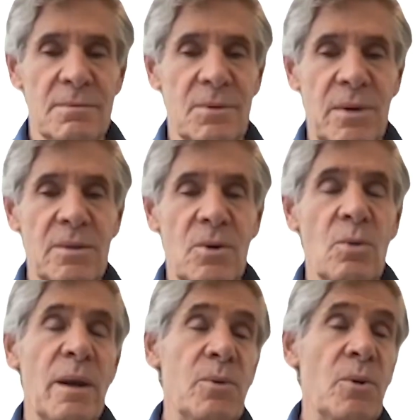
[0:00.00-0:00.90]
so we had to go
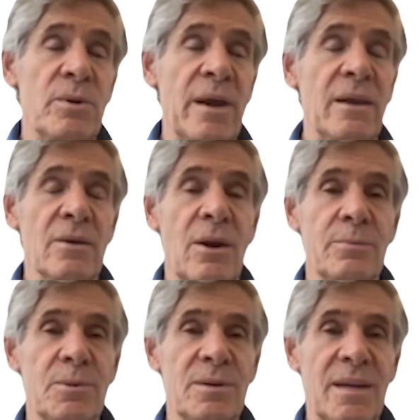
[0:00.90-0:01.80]
by boat or
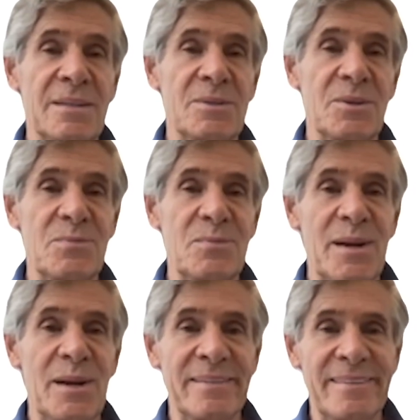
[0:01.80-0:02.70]
helicopter to get to the
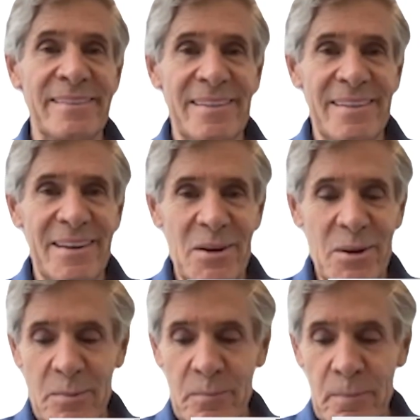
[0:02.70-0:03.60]
mine.
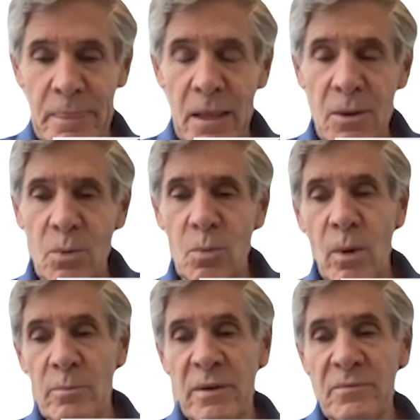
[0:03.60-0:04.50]
Um,
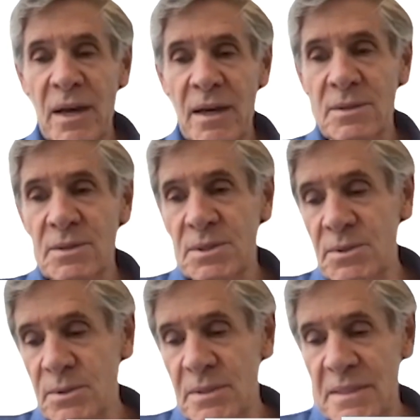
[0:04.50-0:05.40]
what we've done
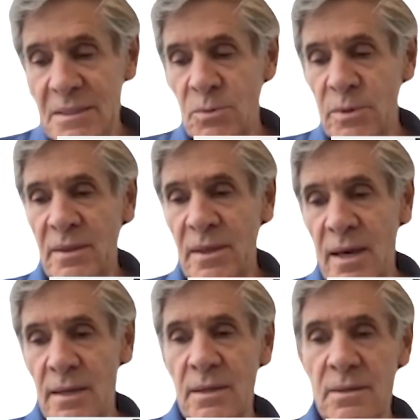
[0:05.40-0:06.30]
to deal with
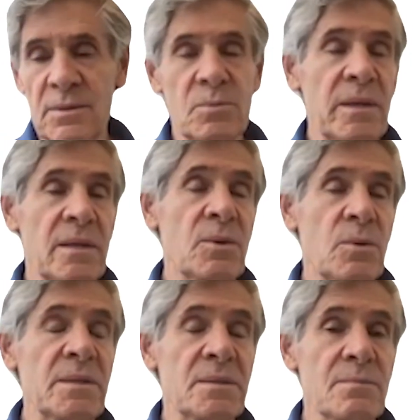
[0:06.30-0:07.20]
that is we
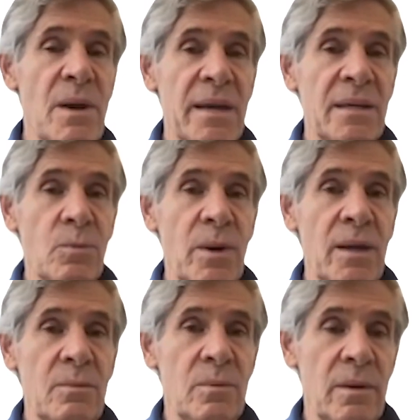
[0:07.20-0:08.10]
increased the mining
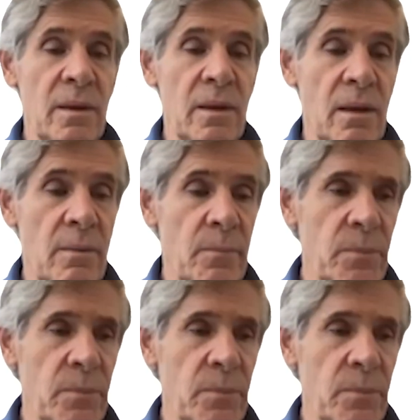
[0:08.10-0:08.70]
rate. We um,